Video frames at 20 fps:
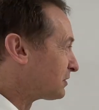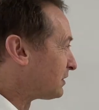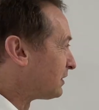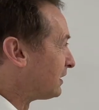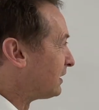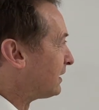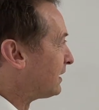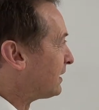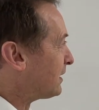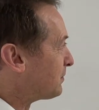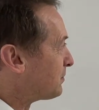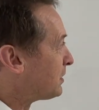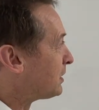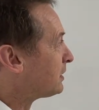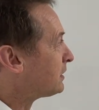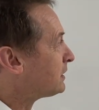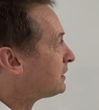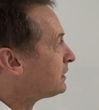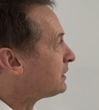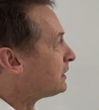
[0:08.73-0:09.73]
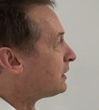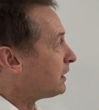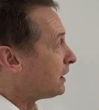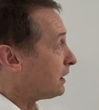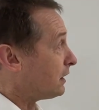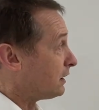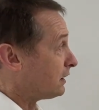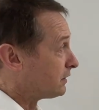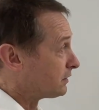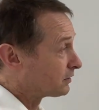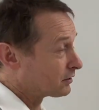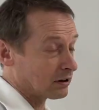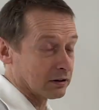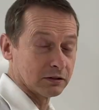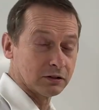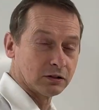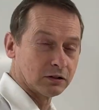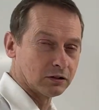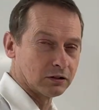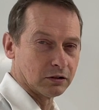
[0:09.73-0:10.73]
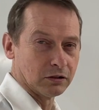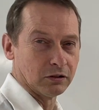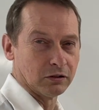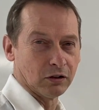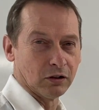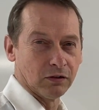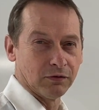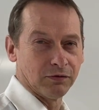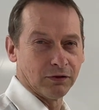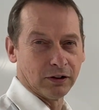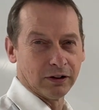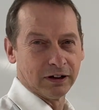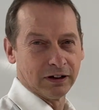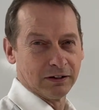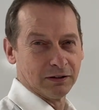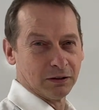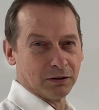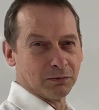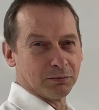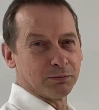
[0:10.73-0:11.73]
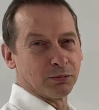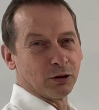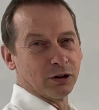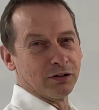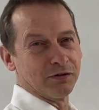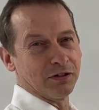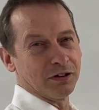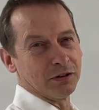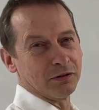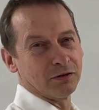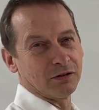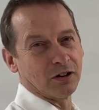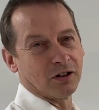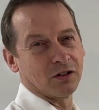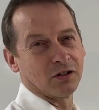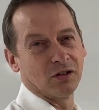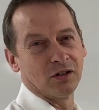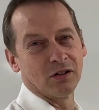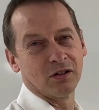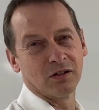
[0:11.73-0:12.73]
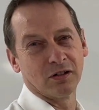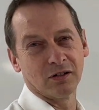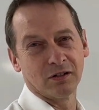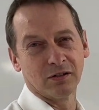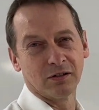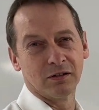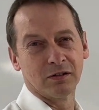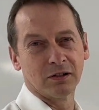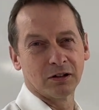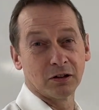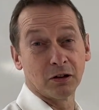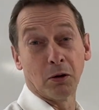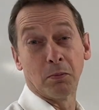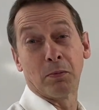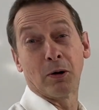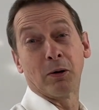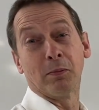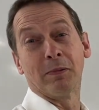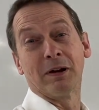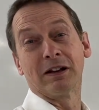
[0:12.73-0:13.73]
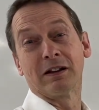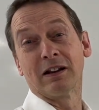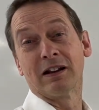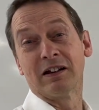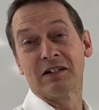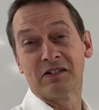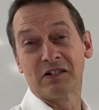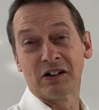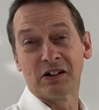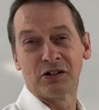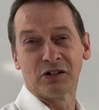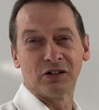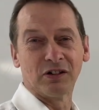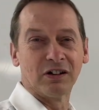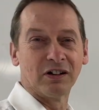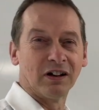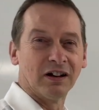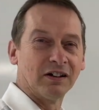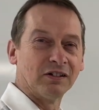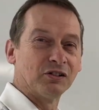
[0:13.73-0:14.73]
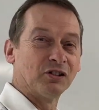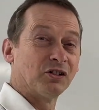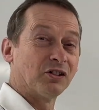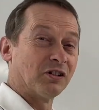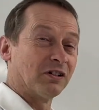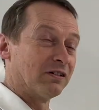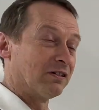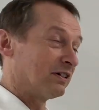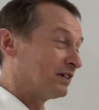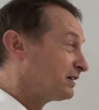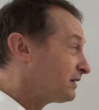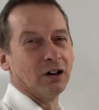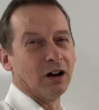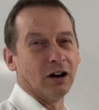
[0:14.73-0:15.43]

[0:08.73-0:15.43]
and I'm going to do a very brief introduction to compartmentalization and CHERI.